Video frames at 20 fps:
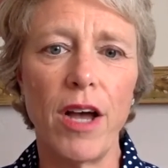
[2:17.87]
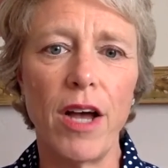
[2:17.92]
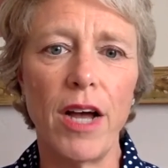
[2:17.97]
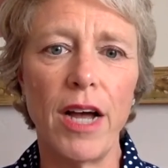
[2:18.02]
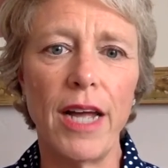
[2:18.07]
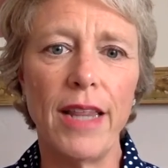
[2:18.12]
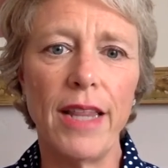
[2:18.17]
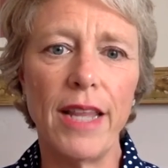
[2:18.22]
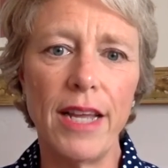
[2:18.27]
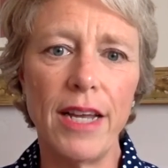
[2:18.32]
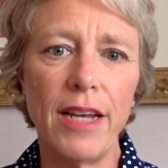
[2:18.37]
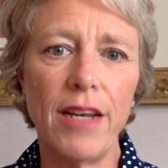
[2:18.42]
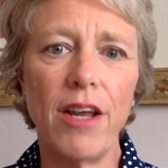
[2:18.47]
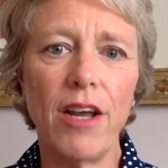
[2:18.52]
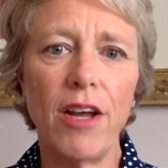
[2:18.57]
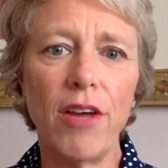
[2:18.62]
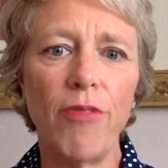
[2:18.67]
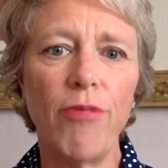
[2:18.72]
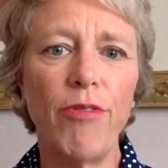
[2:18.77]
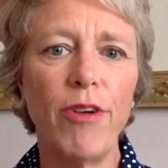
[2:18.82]
and then
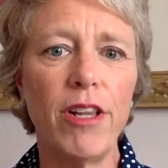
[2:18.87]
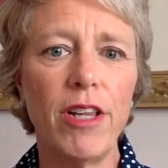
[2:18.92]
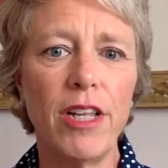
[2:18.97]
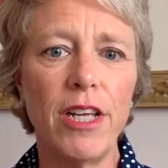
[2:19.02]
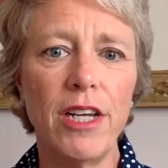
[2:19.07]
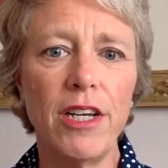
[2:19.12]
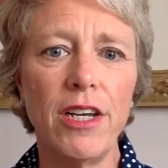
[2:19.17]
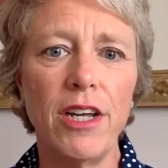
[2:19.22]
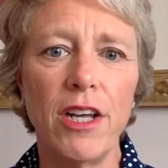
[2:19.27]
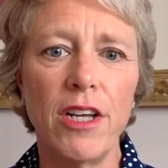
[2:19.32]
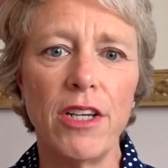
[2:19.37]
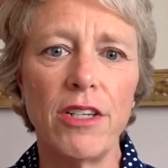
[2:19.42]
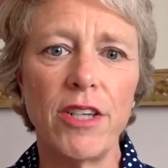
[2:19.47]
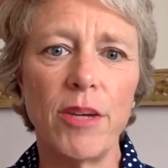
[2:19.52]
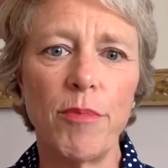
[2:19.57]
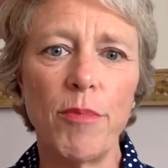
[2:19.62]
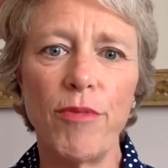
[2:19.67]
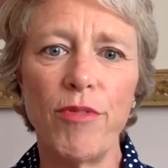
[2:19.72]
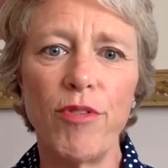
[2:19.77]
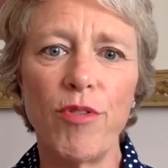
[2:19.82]
fill in
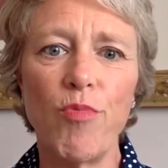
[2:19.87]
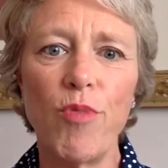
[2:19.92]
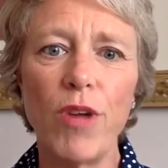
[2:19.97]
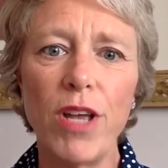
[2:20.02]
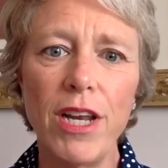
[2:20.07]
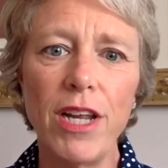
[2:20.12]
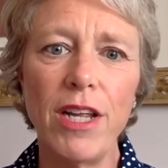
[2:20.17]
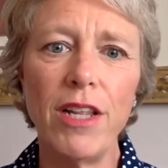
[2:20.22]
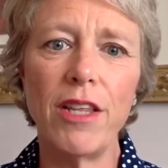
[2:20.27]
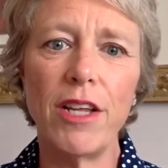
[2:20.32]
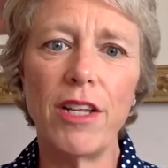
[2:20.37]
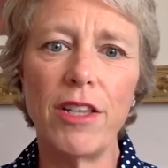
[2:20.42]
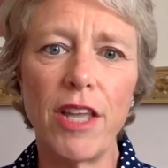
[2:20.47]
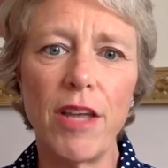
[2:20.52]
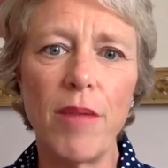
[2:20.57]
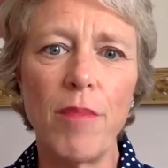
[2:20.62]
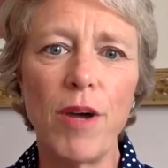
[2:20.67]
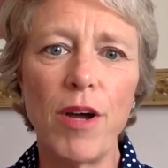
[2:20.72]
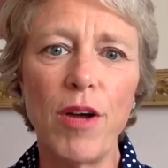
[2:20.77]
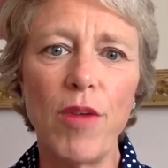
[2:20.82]
some of the reading that they
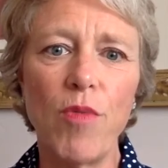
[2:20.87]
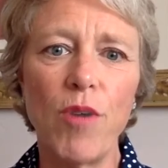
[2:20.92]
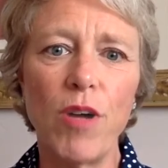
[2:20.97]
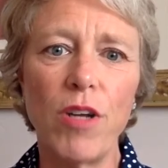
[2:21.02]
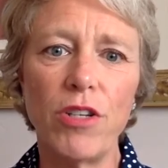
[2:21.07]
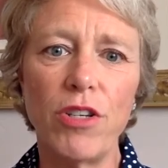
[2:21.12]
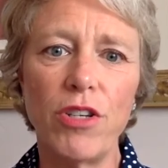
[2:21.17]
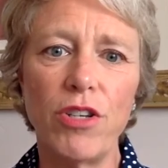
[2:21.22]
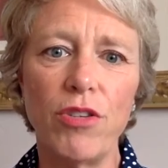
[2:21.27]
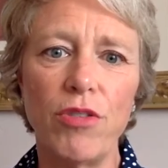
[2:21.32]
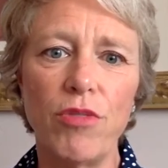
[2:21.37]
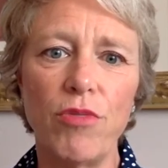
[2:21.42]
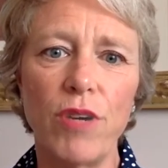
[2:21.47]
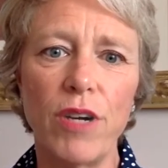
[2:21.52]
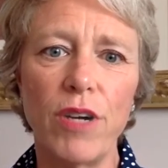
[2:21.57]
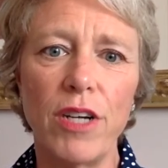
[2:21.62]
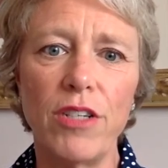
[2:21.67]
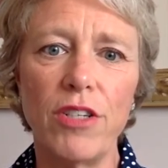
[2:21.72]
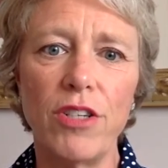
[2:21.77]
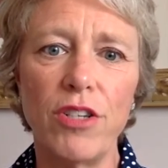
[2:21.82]
might want
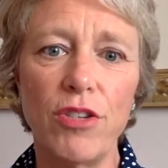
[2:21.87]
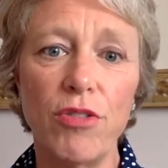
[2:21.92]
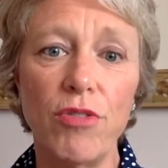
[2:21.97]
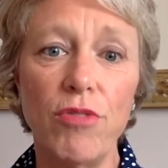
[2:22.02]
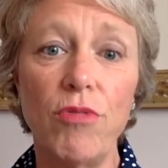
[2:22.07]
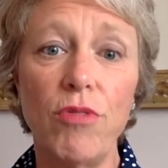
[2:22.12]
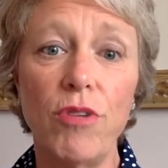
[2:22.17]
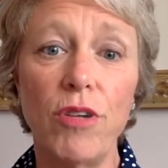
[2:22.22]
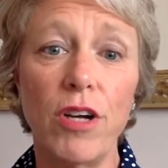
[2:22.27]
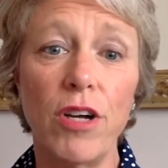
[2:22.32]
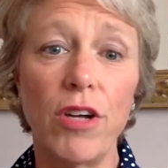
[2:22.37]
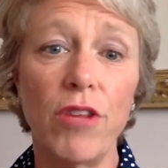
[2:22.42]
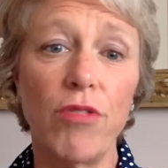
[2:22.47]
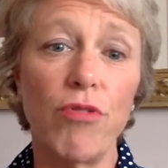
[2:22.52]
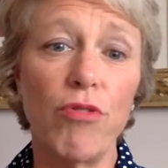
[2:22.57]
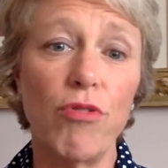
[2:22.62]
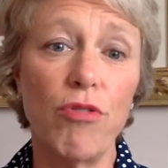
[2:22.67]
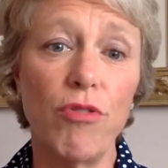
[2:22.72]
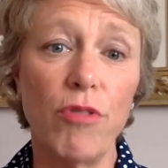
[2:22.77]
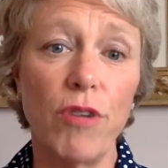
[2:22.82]
to do
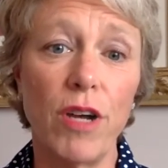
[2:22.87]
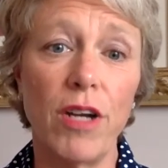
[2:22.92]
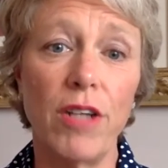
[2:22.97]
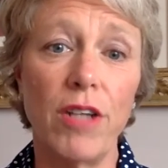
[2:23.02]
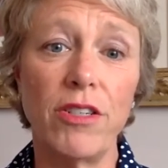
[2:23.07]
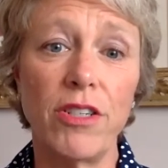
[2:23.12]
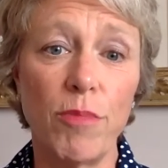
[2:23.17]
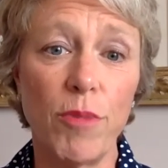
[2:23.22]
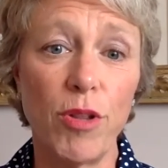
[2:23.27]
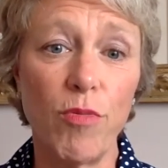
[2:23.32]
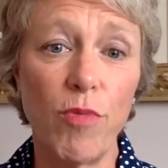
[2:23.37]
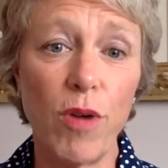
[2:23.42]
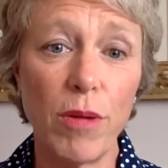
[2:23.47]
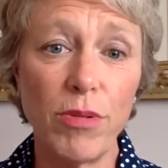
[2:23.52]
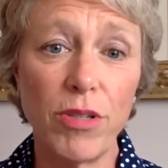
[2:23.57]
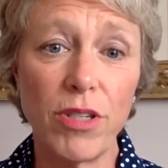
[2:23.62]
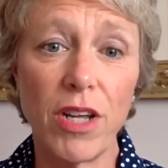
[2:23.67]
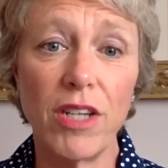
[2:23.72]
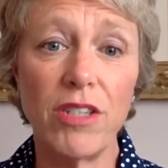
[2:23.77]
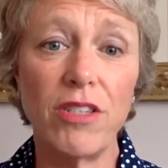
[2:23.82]
through some of the
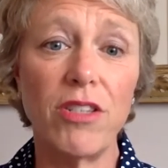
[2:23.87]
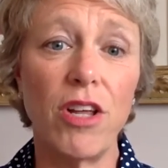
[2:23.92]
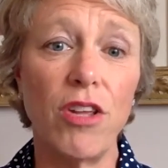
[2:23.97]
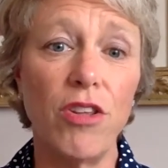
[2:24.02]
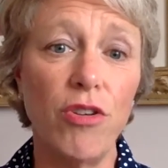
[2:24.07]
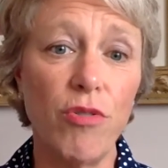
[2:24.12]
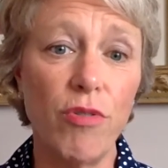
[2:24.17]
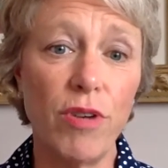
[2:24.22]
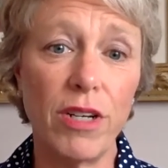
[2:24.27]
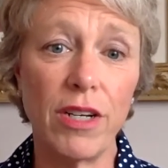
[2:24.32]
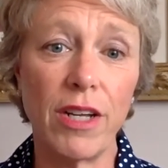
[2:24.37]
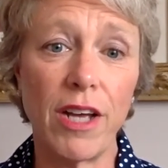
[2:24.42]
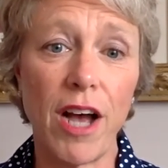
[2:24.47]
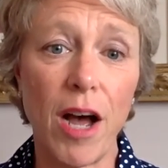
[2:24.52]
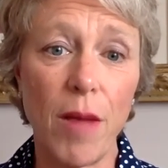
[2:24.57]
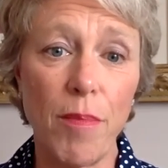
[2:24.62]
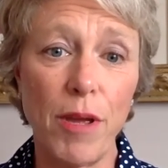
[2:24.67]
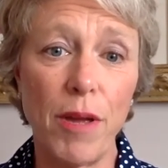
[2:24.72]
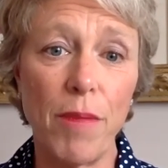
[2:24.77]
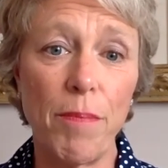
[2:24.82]
websites that you can
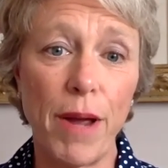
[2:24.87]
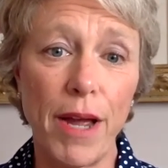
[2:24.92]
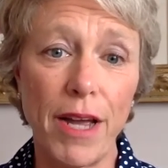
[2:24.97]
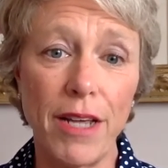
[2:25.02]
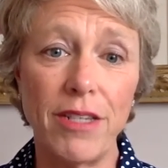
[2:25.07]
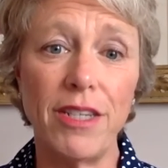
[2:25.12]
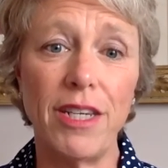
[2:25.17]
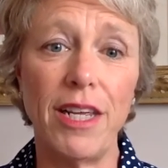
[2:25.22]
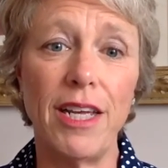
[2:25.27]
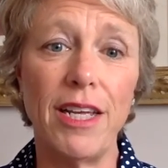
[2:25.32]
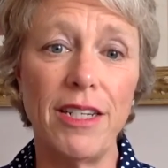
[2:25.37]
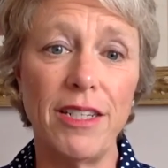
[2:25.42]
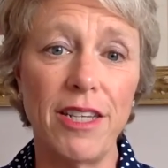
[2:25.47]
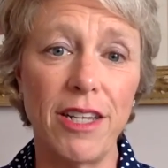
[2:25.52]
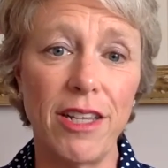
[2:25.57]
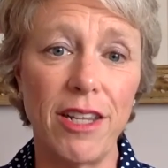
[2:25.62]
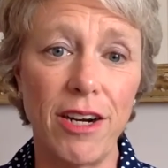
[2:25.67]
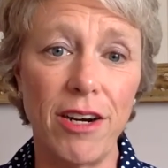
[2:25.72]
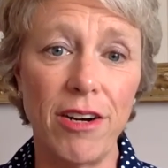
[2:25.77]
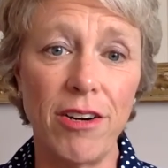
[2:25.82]
copy and paste into
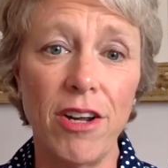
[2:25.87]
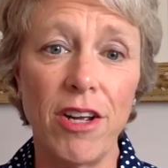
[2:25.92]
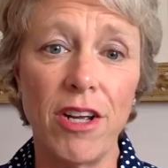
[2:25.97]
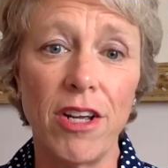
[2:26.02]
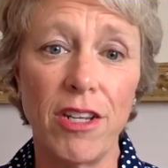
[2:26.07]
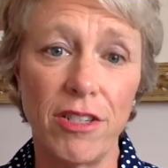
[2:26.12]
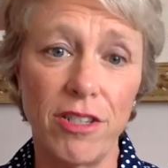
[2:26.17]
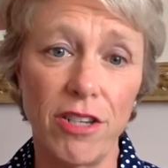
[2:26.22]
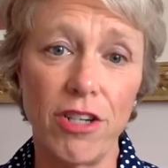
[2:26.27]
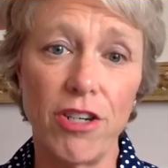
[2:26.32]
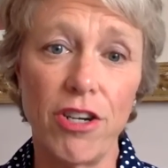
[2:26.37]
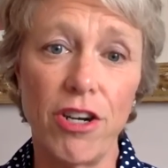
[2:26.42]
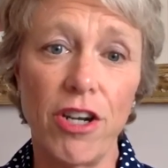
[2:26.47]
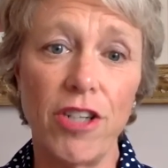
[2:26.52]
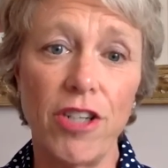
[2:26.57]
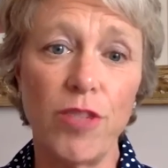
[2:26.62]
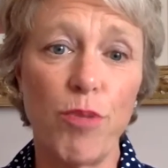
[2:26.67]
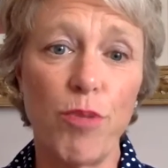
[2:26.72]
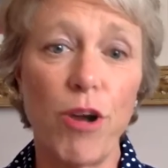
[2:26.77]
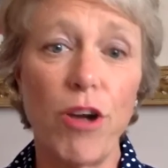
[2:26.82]
there, such
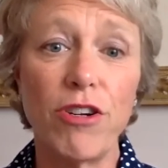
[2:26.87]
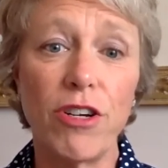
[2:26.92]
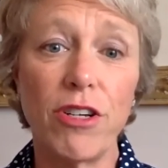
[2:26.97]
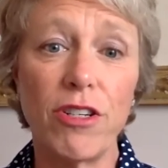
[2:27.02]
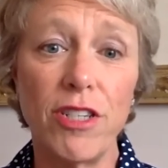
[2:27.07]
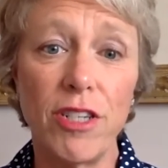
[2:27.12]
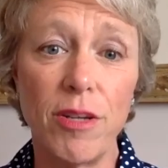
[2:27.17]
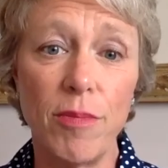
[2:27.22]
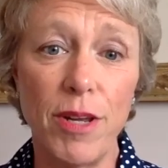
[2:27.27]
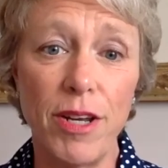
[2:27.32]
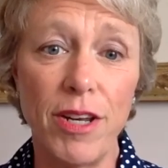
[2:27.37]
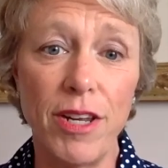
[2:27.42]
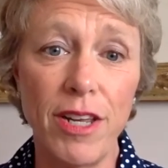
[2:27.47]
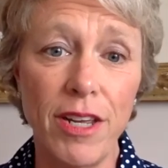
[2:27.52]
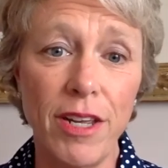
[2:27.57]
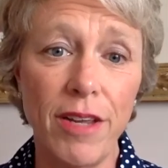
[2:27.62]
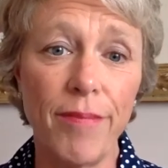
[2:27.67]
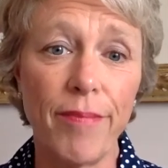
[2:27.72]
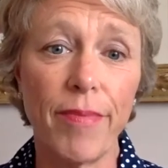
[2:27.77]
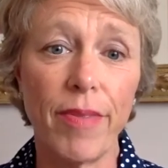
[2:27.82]
as Project
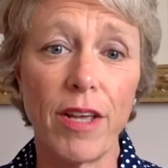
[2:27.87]
CBD,